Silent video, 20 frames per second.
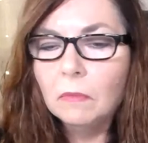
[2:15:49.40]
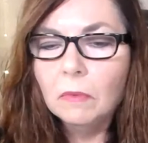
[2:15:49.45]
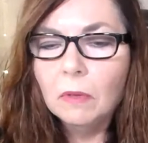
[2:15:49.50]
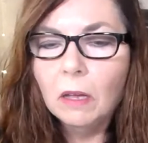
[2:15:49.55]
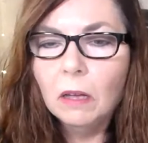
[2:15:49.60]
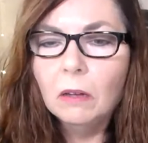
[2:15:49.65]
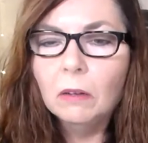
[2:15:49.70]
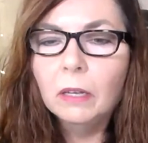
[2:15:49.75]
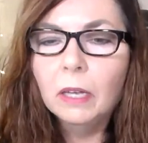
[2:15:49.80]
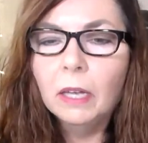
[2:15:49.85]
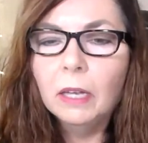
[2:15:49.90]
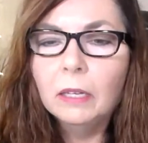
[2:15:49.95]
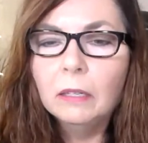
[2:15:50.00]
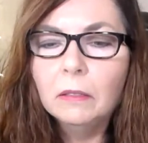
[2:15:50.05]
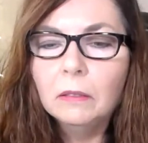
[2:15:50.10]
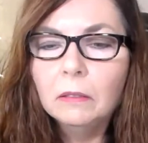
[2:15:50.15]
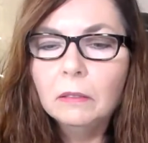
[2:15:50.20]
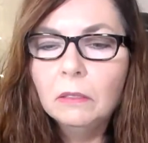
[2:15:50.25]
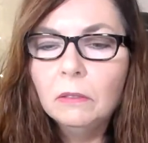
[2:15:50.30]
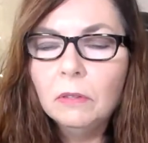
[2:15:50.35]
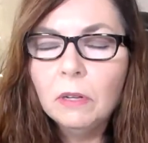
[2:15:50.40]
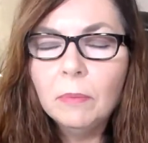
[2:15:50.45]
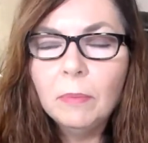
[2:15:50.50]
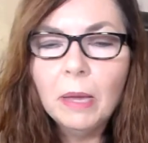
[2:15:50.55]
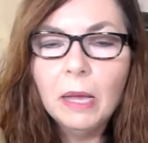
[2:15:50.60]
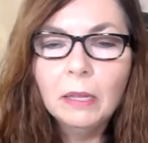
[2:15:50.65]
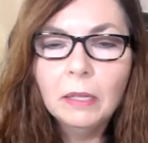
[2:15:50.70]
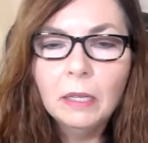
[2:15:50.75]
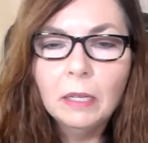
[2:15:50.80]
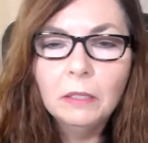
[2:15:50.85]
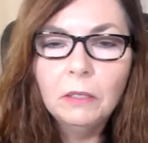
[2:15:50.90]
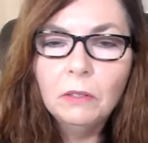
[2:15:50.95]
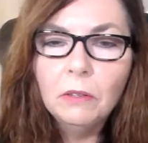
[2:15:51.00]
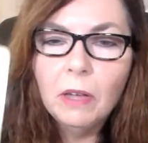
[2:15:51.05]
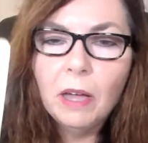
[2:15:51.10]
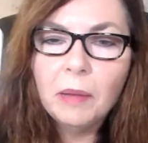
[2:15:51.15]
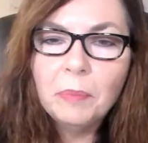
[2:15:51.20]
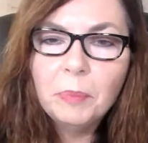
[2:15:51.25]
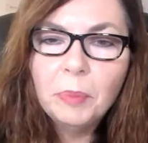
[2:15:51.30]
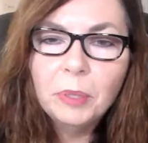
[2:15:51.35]
Okay, Luna Bella, you
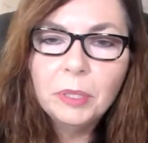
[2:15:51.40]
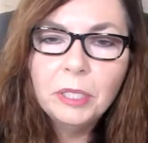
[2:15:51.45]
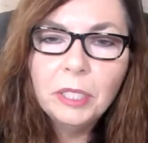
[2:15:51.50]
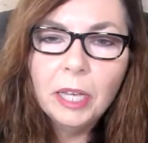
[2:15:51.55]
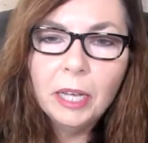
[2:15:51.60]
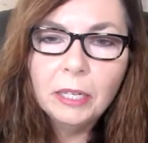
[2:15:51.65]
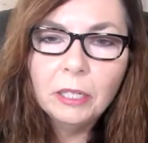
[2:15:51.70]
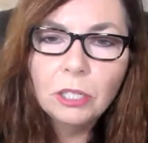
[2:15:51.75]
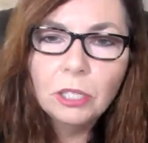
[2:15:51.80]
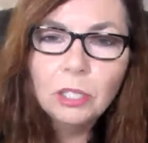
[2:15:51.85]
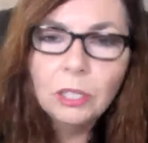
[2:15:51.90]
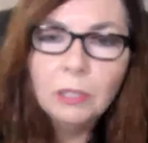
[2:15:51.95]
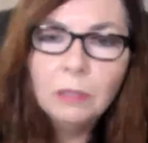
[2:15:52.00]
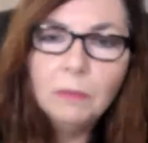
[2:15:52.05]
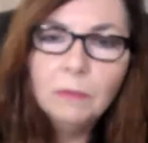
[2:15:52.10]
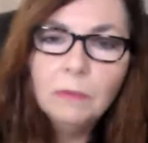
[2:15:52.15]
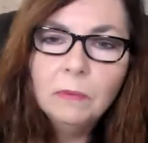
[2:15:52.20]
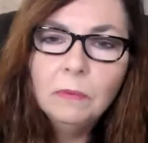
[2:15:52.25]
got protection.